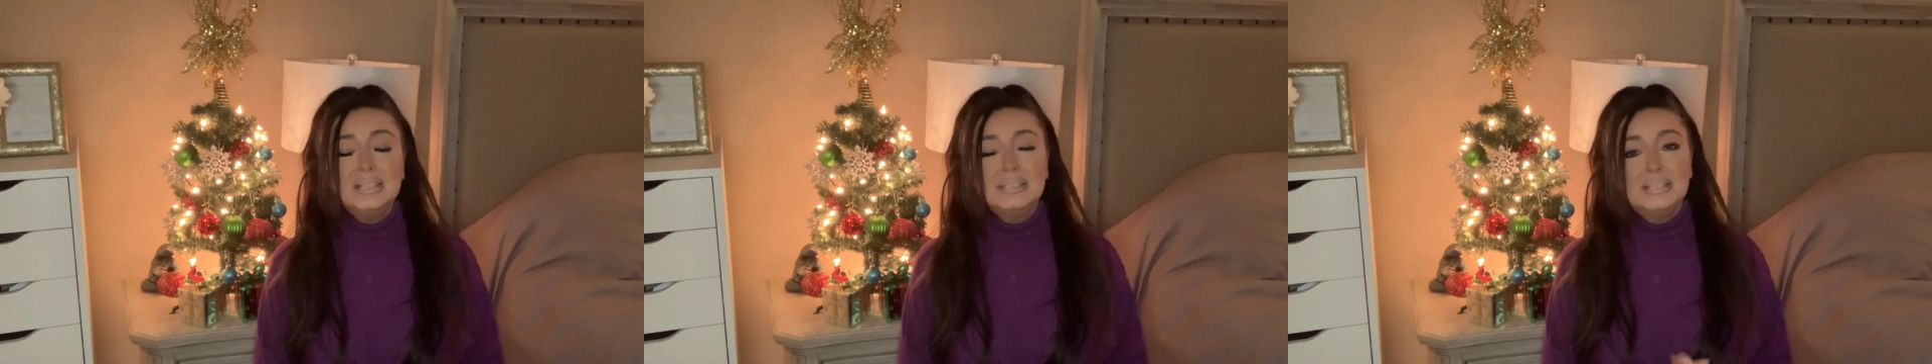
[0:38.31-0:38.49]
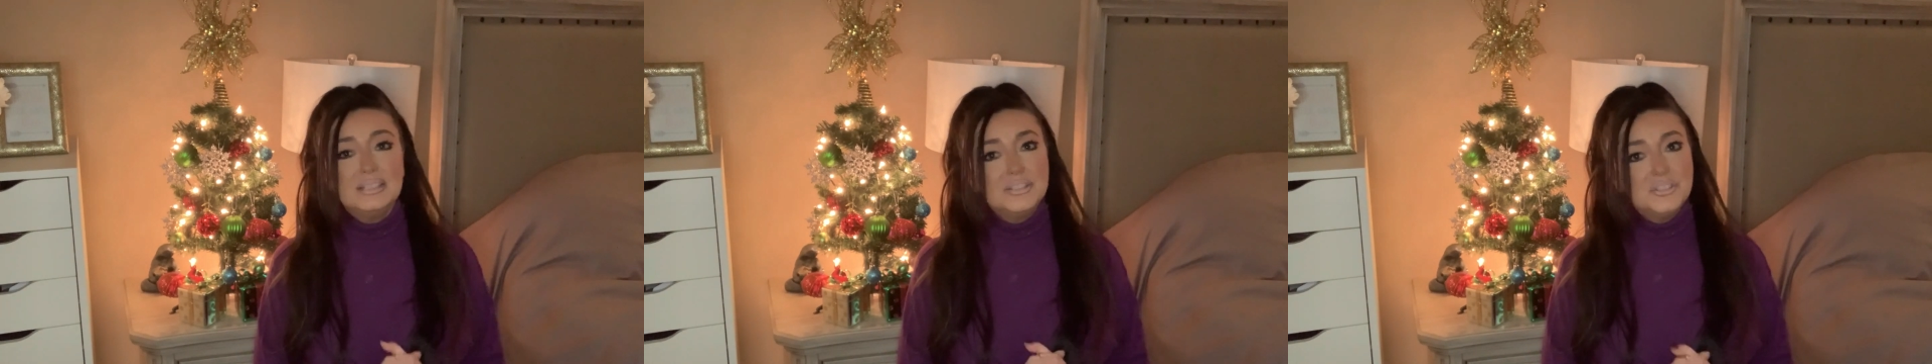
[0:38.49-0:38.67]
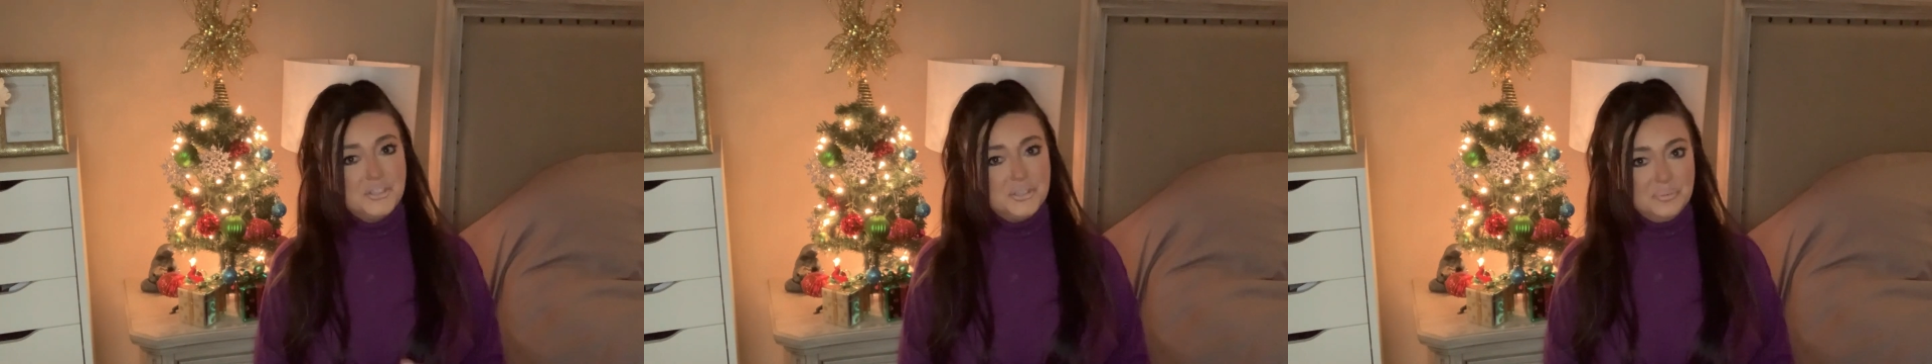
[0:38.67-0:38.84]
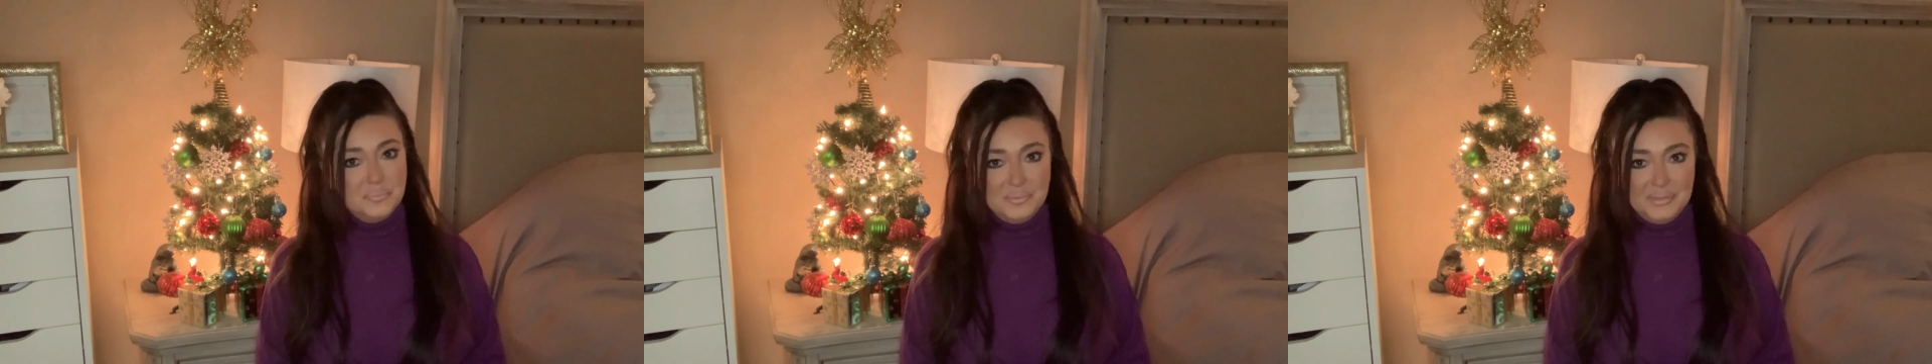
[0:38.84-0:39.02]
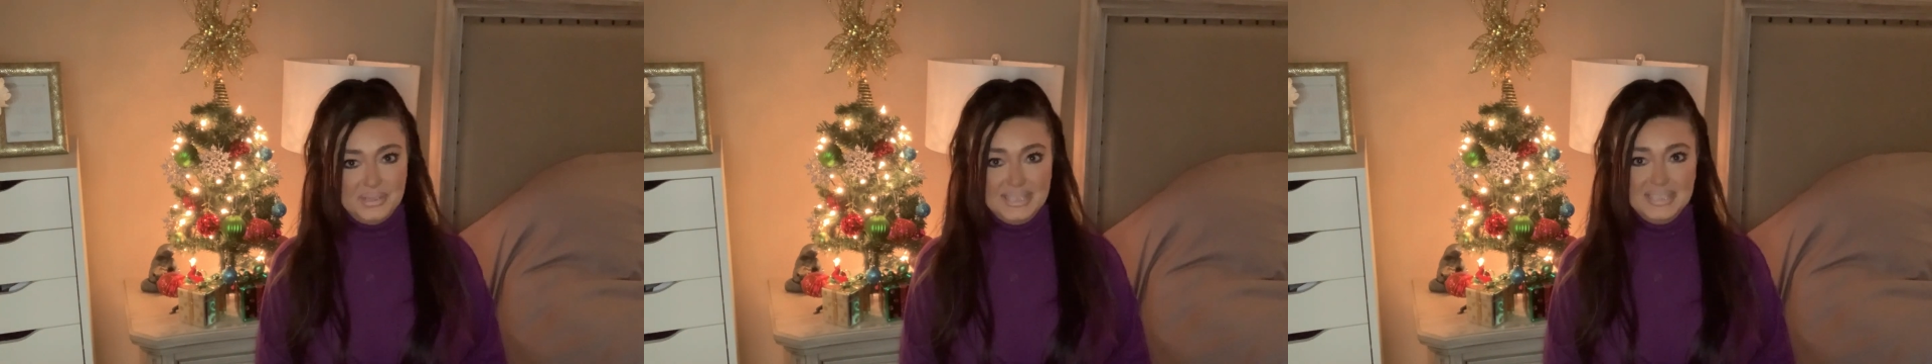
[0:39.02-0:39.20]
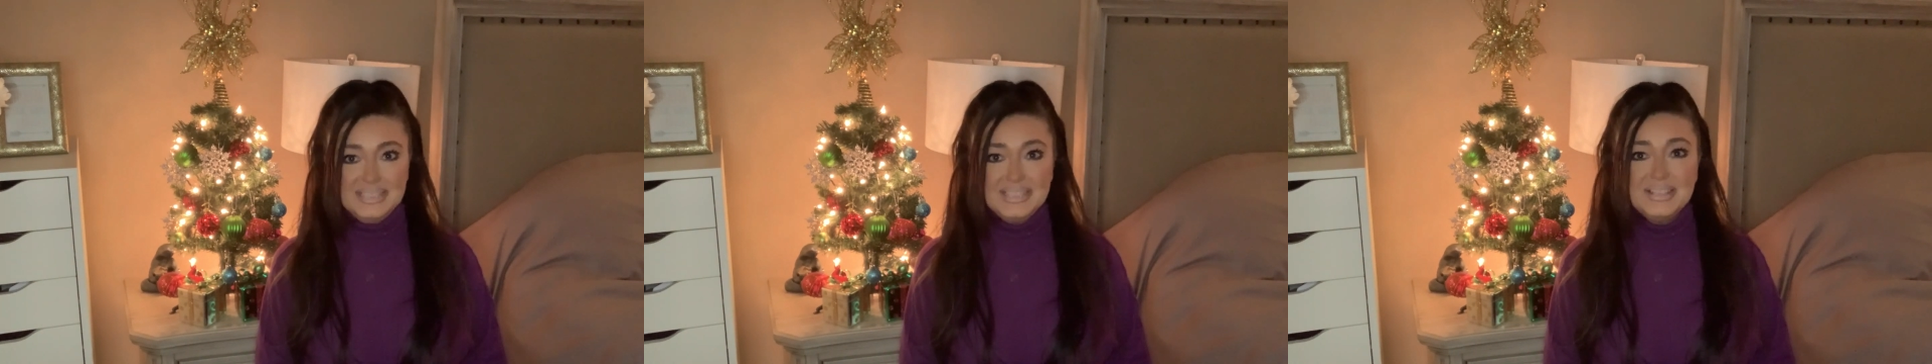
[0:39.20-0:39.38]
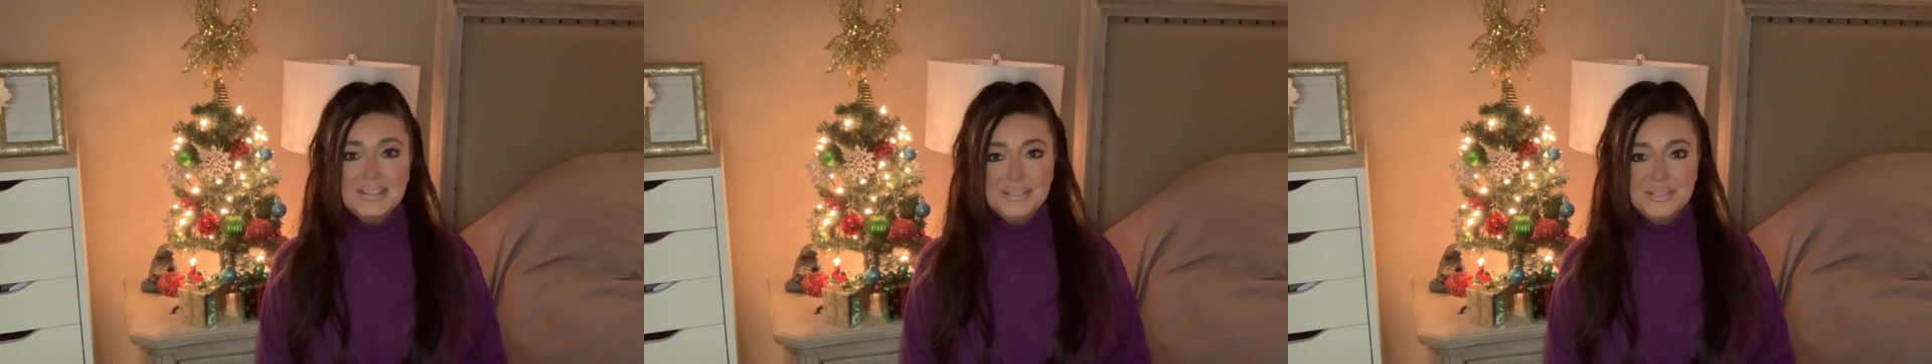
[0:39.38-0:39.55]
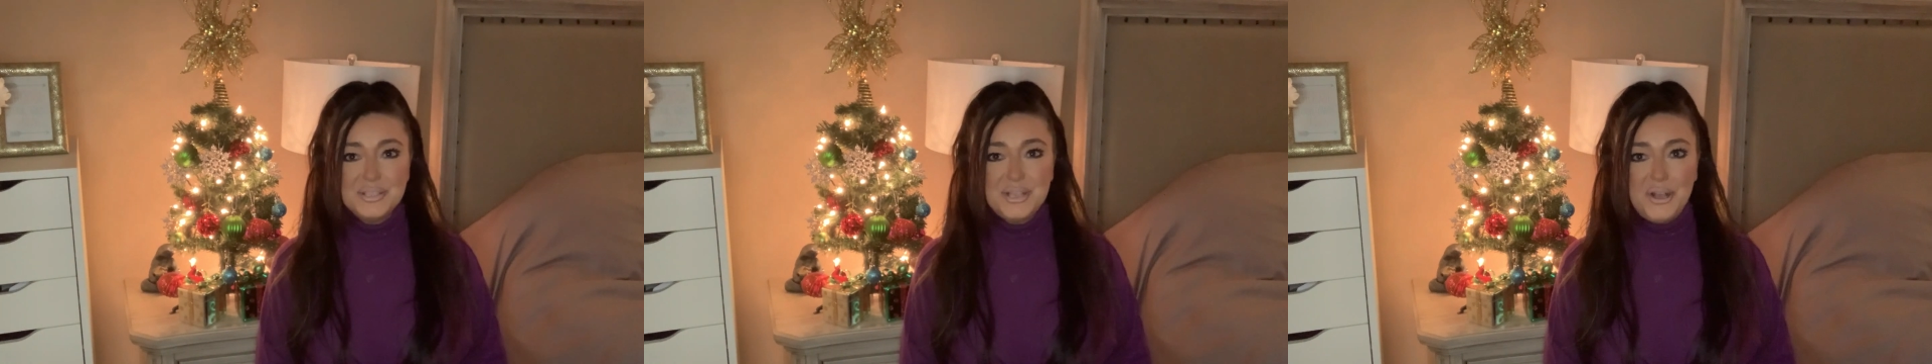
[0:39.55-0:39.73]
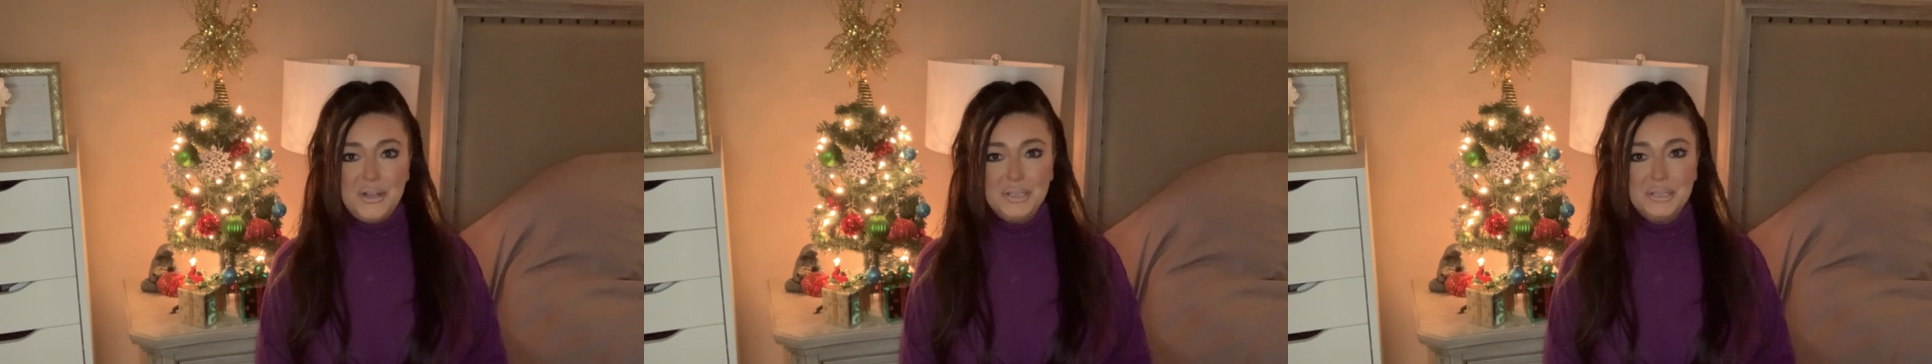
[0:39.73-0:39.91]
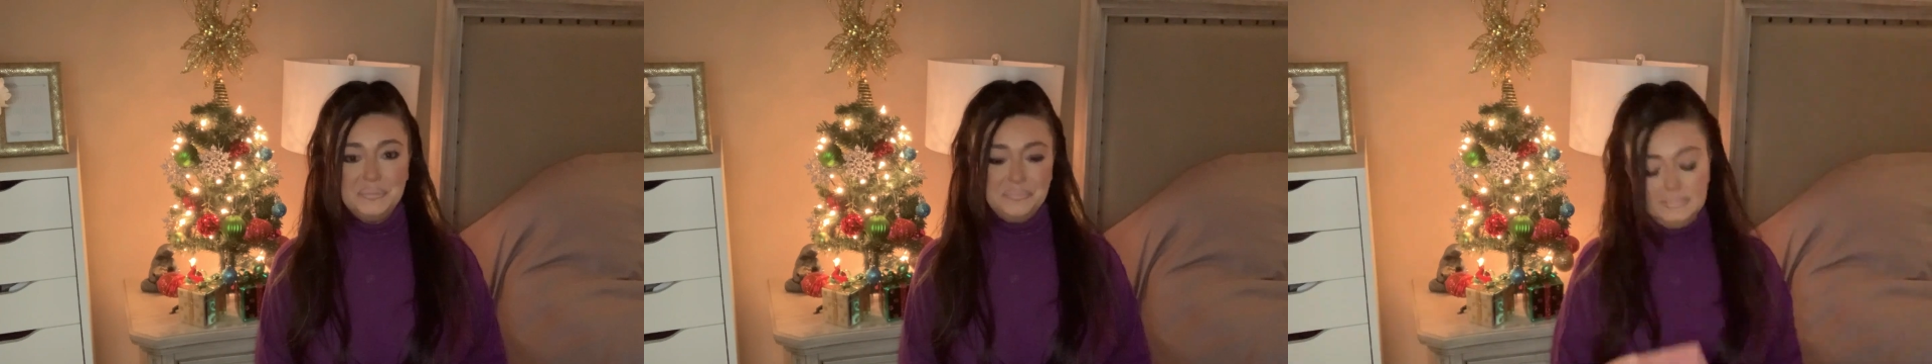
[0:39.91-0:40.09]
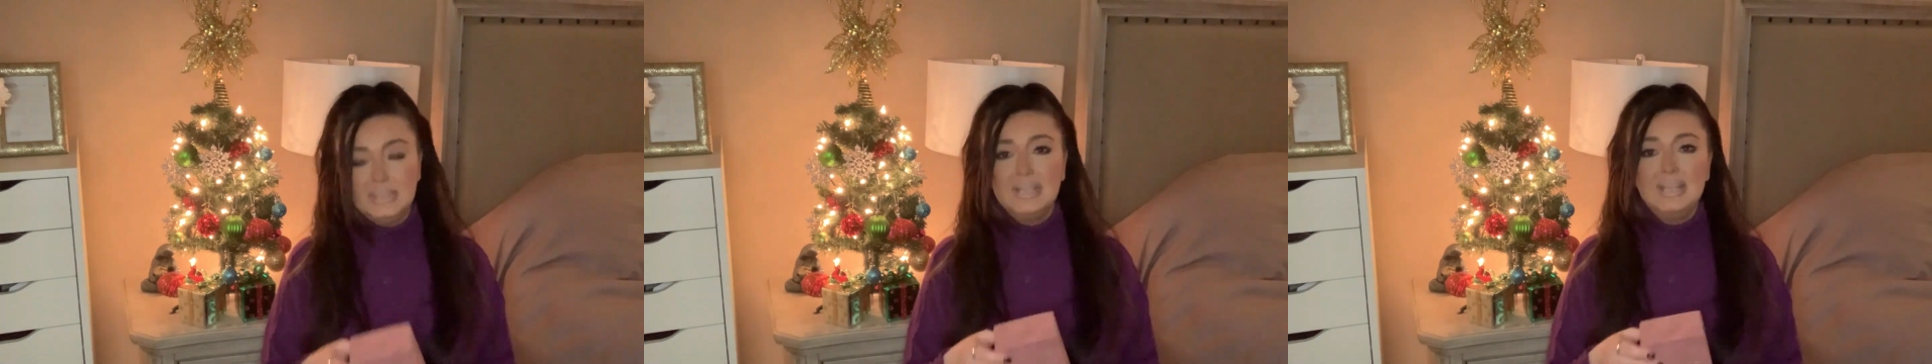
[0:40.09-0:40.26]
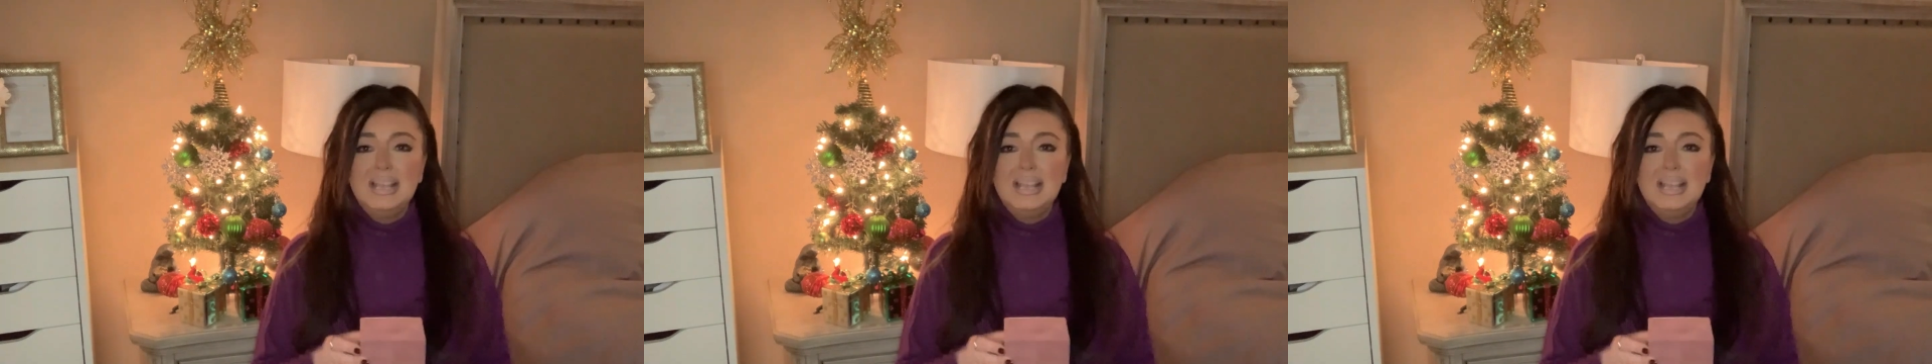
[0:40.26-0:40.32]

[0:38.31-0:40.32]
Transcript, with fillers: let's jump right into this haul.